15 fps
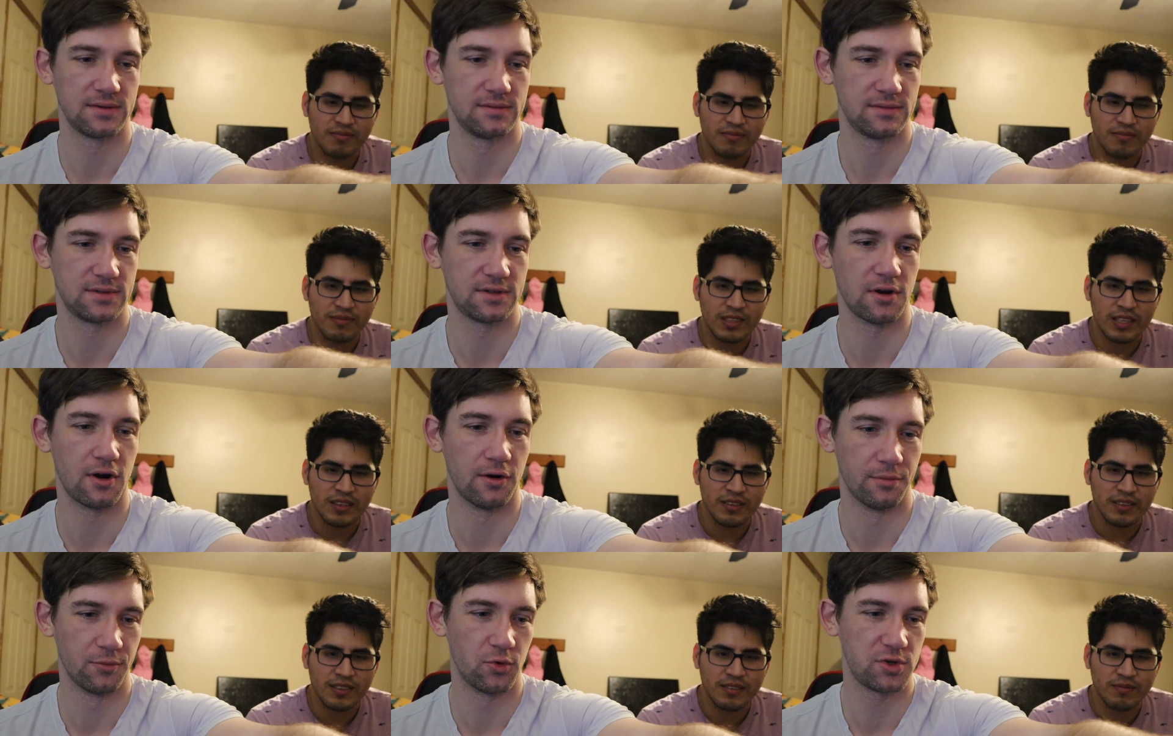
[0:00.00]

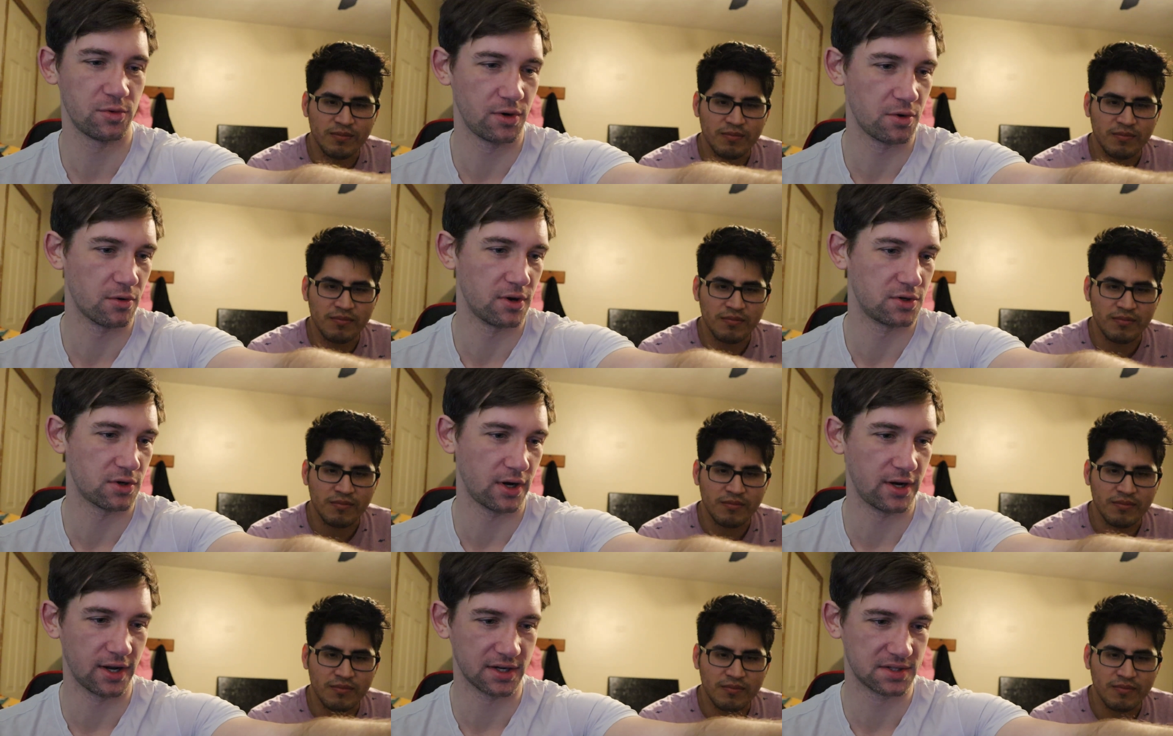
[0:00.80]
Speaker 1: So, which one do you want to
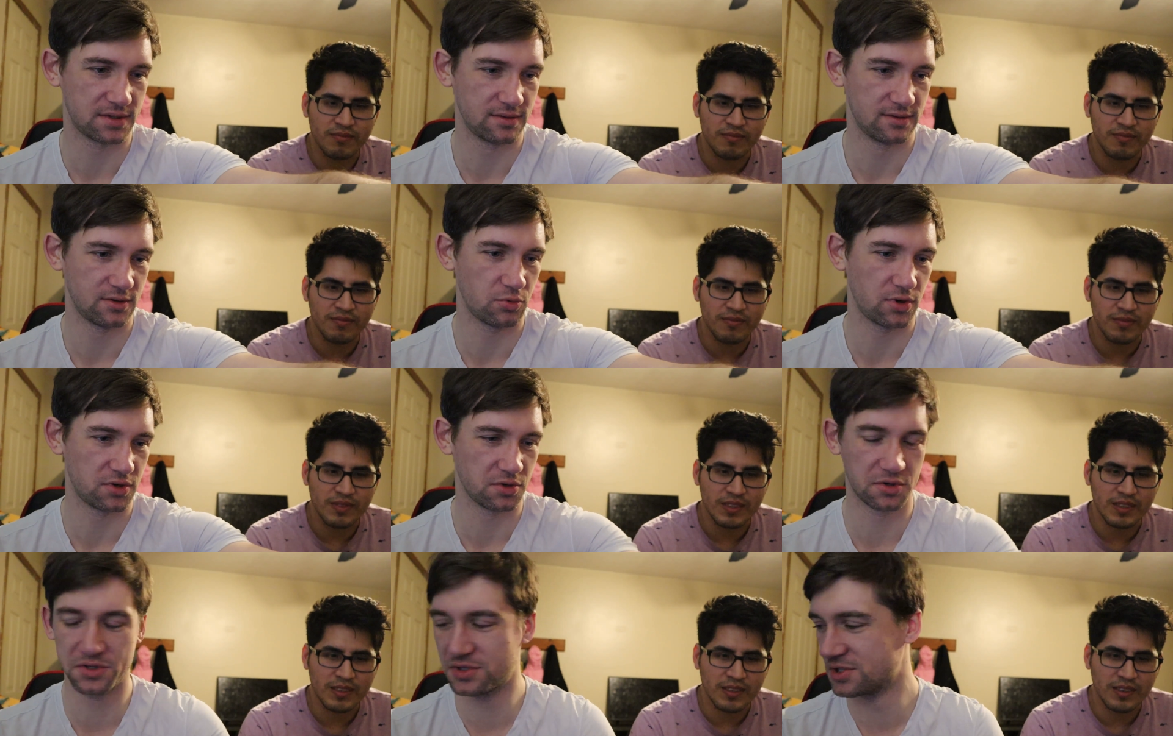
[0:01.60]
try next? Do we
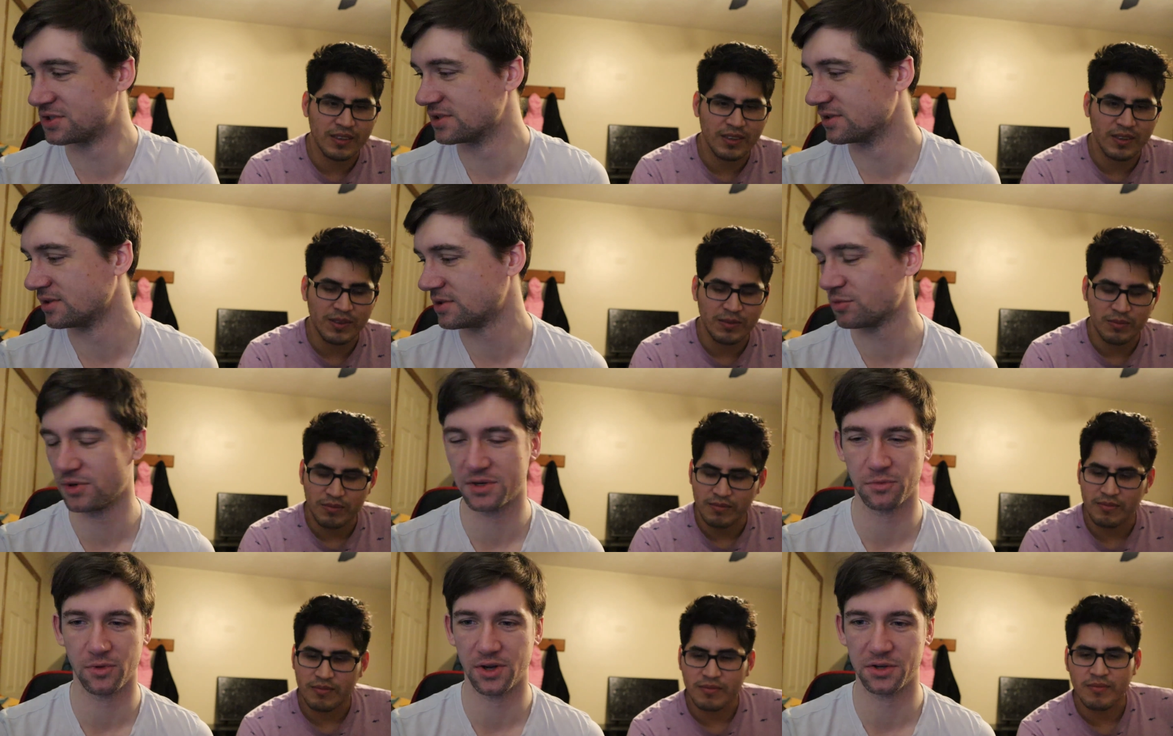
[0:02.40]
do? Do we
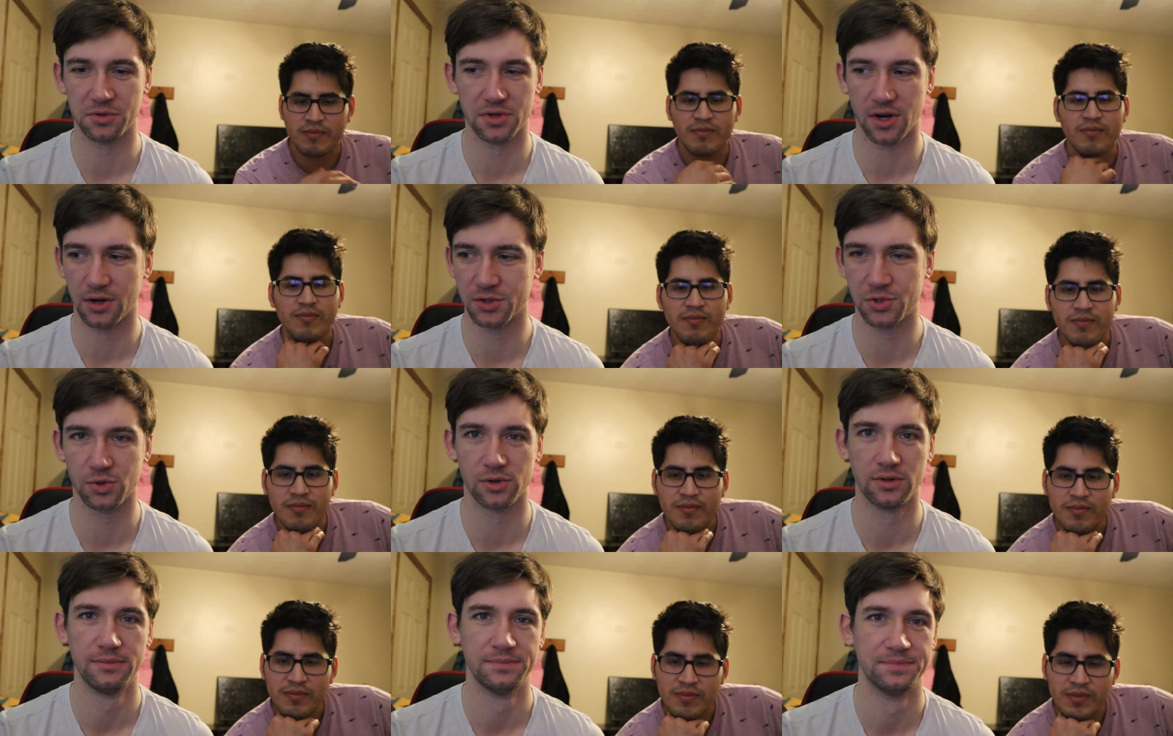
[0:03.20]
want to do dog
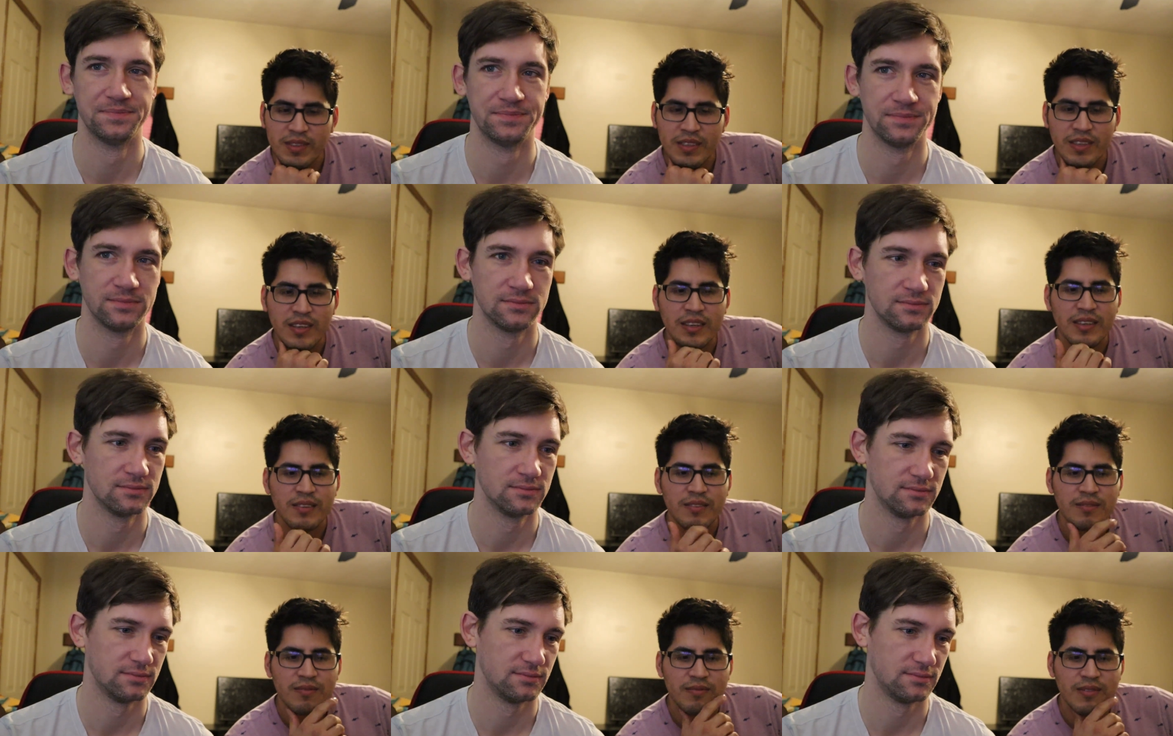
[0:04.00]
drool?
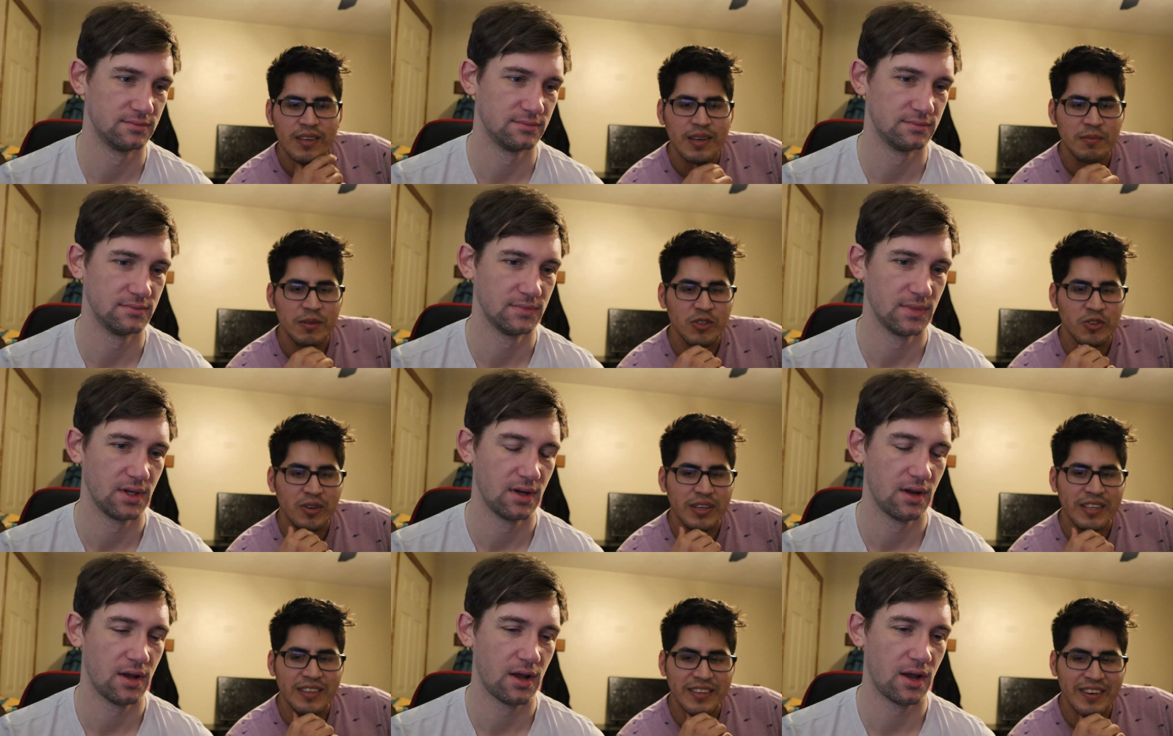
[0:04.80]
Speaker 2: I'm
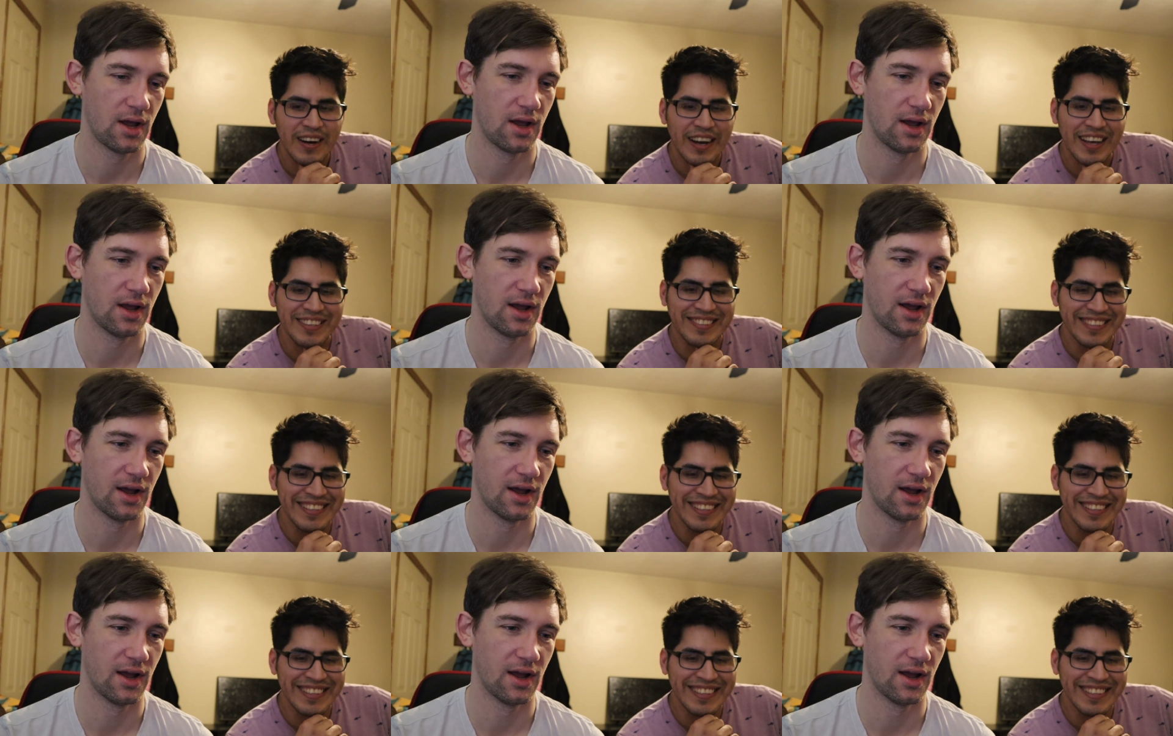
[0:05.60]
enjoying the grass.